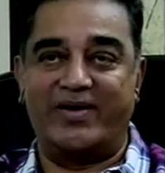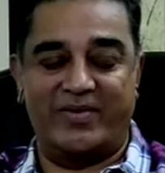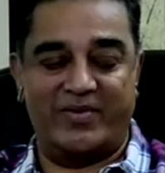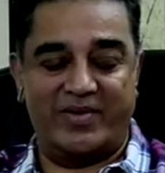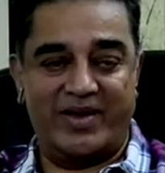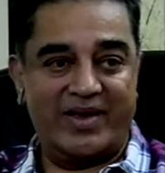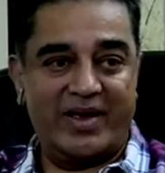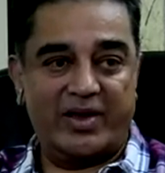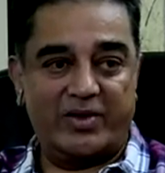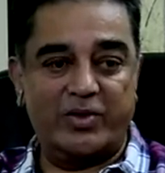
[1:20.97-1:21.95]
Uh,
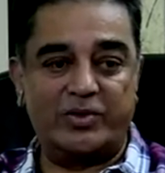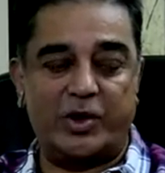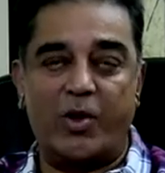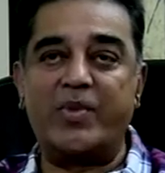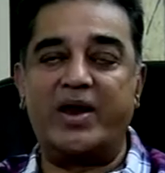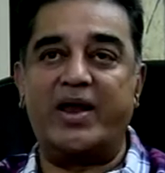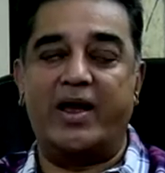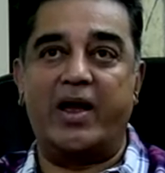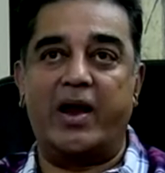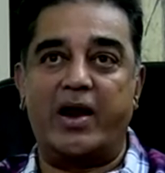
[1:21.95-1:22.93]
you show me
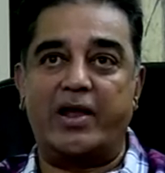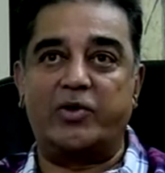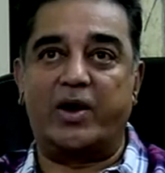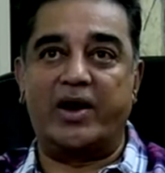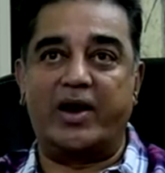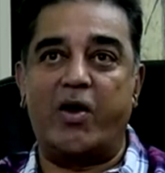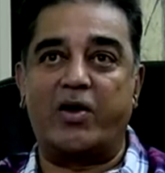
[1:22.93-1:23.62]
Annadurai